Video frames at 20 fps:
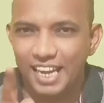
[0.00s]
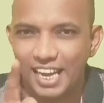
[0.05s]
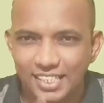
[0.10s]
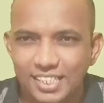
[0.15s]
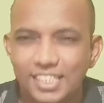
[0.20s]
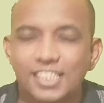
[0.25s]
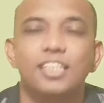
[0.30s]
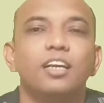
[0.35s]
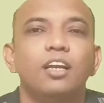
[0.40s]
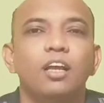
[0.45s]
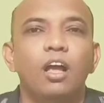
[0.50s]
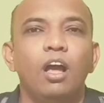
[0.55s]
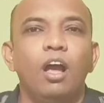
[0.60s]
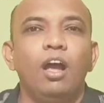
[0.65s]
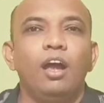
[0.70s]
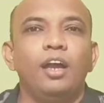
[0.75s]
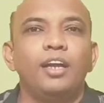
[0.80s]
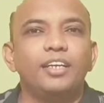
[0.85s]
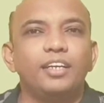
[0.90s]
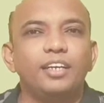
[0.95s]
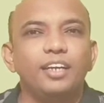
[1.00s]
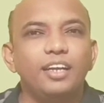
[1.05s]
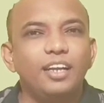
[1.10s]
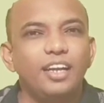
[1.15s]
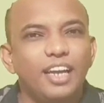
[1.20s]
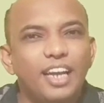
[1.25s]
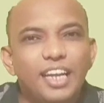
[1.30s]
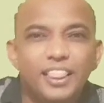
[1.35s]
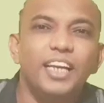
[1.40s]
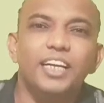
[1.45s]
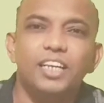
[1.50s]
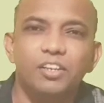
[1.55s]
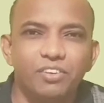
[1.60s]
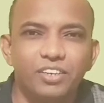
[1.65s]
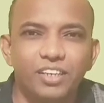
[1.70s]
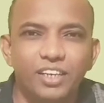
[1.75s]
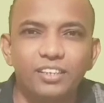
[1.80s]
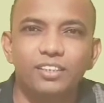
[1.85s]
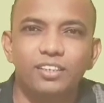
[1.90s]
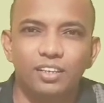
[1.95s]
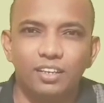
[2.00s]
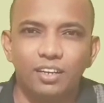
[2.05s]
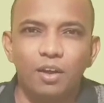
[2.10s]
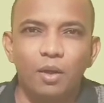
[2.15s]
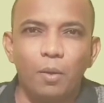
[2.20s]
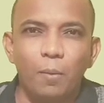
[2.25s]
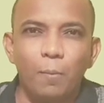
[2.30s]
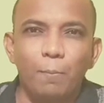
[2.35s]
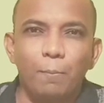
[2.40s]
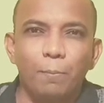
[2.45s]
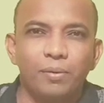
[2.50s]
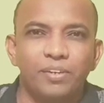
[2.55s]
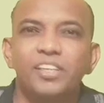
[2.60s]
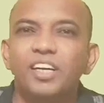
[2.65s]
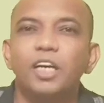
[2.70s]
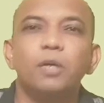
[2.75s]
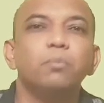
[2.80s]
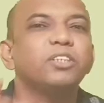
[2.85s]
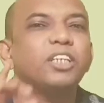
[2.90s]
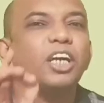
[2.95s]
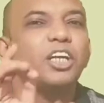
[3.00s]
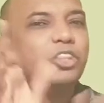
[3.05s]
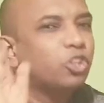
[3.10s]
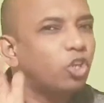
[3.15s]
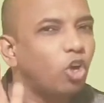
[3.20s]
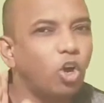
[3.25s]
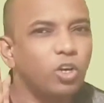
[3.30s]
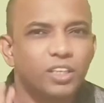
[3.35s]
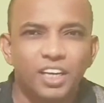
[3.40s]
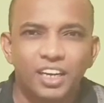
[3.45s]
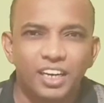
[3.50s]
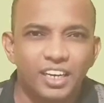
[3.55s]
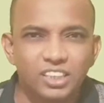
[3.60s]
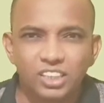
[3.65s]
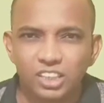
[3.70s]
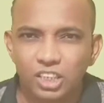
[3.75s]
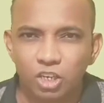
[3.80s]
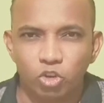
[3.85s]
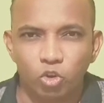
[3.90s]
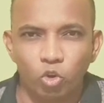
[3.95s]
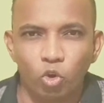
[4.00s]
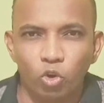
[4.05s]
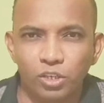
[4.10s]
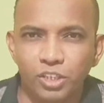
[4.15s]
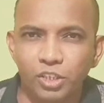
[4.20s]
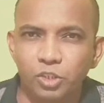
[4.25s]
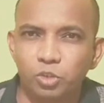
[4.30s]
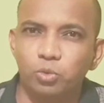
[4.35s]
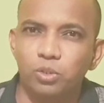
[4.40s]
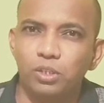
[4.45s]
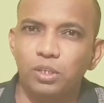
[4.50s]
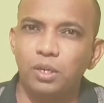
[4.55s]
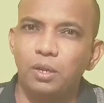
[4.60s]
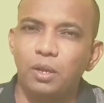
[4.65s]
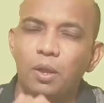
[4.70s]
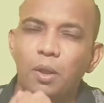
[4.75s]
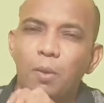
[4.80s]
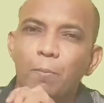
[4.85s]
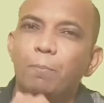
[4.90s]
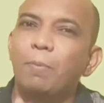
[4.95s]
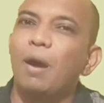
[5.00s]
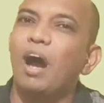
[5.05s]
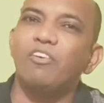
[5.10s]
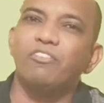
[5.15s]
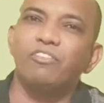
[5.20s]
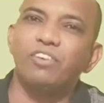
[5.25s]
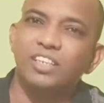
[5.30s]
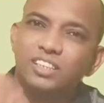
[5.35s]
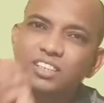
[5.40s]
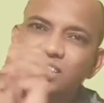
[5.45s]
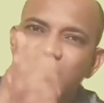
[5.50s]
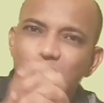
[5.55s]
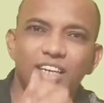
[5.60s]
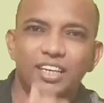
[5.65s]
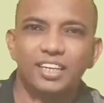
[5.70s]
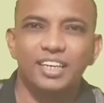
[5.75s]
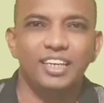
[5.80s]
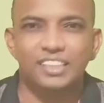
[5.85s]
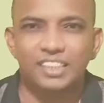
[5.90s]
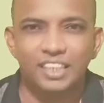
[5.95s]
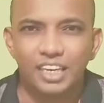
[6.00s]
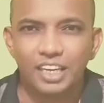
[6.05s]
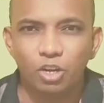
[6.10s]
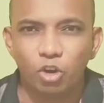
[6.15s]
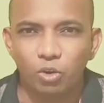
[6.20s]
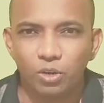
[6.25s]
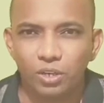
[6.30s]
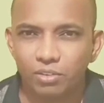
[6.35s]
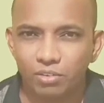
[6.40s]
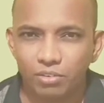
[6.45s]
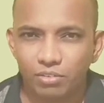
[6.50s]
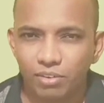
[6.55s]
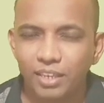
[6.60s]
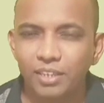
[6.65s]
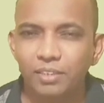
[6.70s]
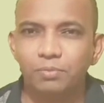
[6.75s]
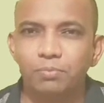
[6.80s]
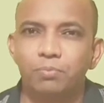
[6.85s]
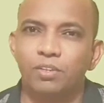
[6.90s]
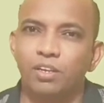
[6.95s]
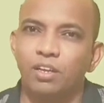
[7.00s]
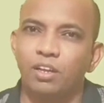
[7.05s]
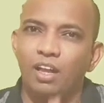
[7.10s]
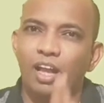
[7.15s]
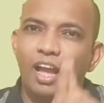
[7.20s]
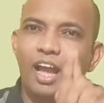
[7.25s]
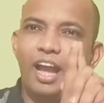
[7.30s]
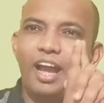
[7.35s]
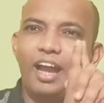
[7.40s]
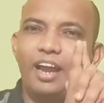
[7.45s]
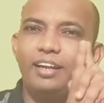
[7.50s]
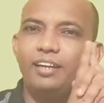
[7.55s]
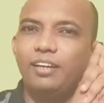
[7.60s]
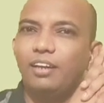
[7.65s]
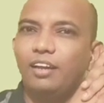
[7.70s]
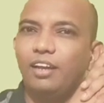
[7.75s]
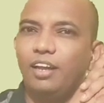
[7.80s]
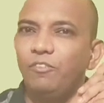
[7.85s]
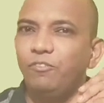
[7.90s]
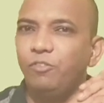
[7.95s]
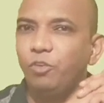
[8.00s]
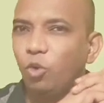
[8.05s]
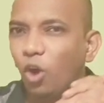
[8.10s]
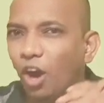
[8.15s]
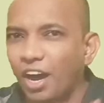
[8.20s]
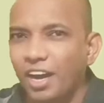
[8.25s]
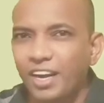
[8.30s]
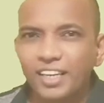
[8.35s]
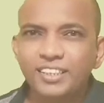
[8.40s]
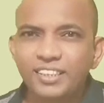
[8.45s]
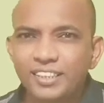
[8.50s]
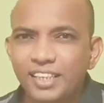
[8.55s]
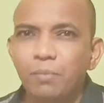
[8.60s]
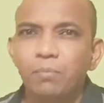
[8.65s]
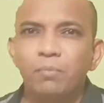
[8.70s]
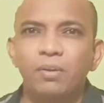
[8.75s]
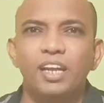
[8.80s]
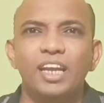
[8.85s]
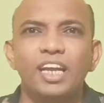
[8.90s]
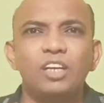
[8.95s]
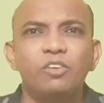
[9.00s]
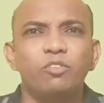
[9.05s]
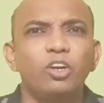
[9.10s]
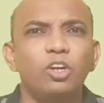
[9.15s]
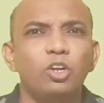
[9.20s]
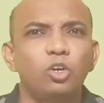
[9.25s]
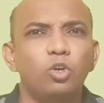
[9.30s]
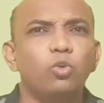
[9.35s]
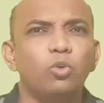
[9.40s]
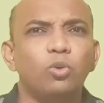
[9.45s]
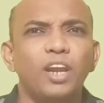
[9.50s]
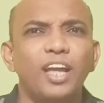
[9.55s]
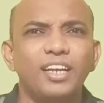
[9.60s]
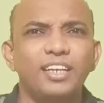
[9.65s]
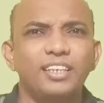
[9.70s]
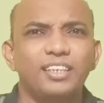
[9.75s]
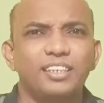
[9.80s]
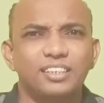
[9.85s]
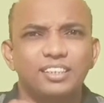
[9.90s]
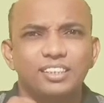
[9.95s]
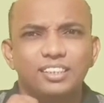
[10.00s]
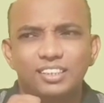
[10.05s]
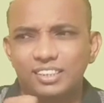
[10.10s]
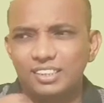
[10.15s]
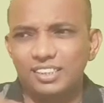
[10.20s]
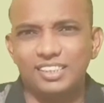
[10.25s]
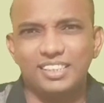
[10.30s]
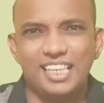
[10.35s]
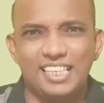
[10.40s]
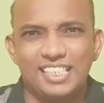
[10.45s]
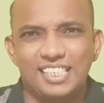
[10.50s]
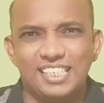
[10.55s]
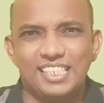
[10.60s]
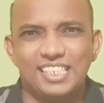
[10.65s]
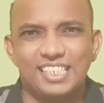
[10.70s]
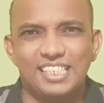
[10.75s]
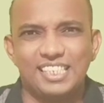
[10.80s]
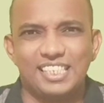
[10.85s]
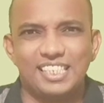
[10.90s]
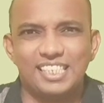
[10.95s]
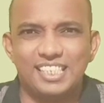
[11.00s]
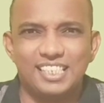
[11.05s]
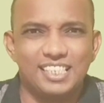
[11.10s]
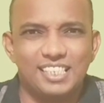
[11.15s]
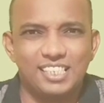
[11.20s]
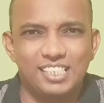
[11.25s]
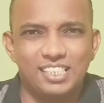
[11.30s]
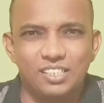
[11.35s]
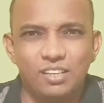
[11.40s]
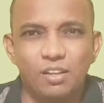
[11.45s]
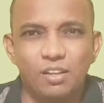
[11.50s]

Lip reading: Yes, in the dividend, terms are not arranged according to the powers descending order, right? And if you arrange them, it will look like this.